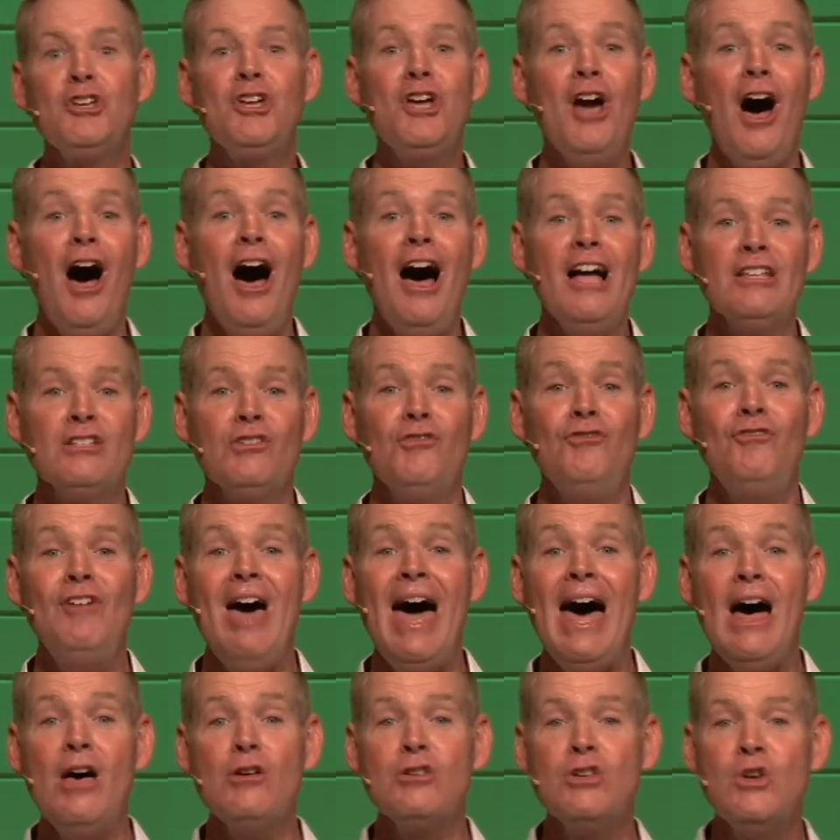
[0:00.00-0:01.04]
God's
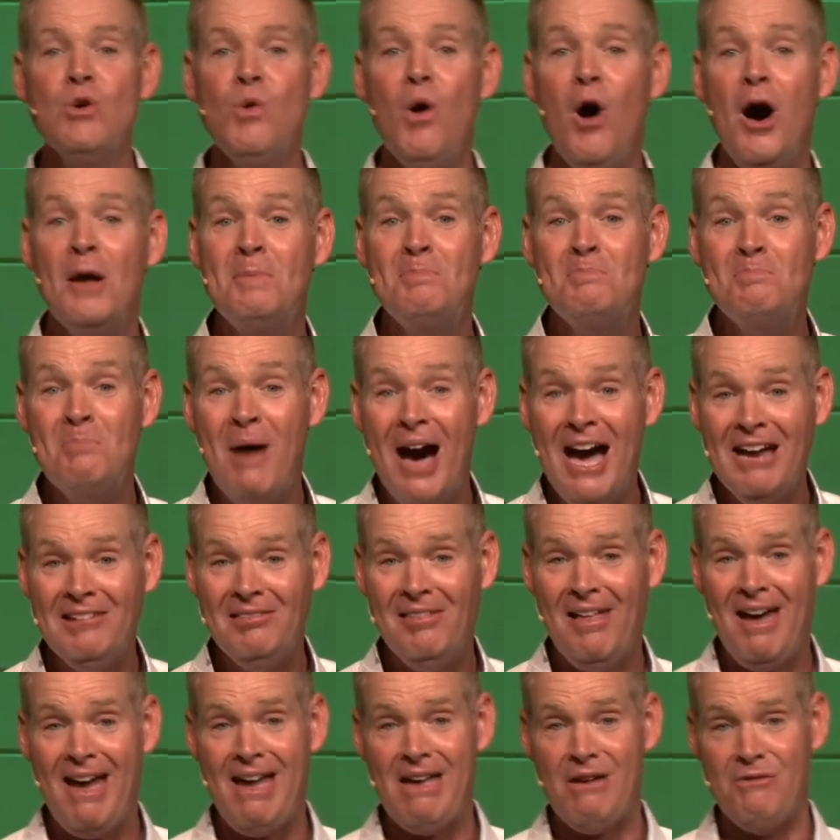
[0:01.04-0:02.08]
value on my
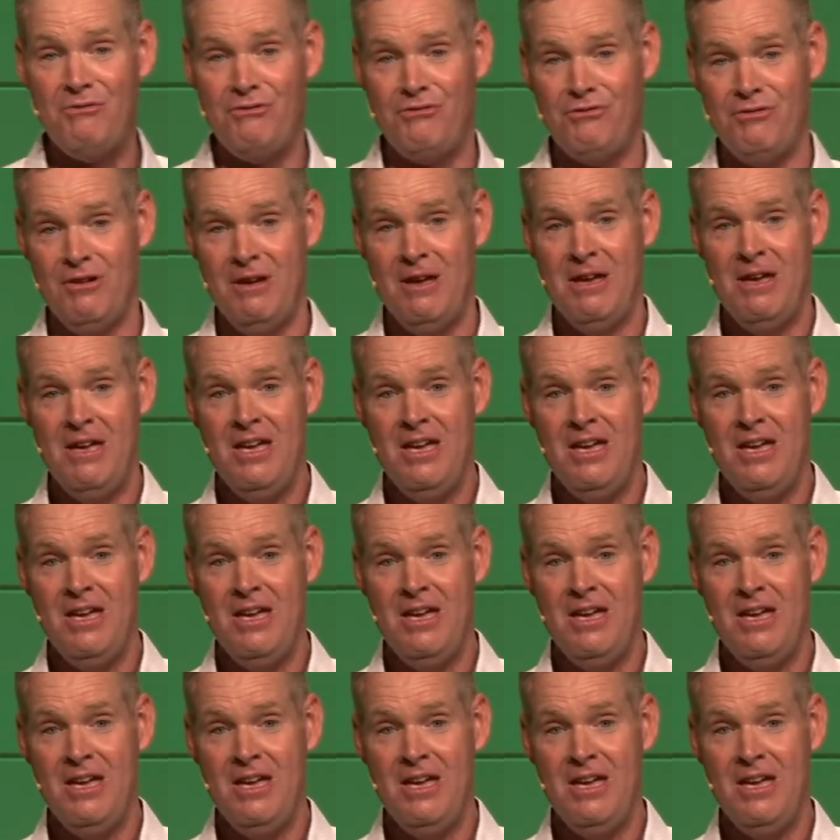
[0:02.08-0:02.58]
life?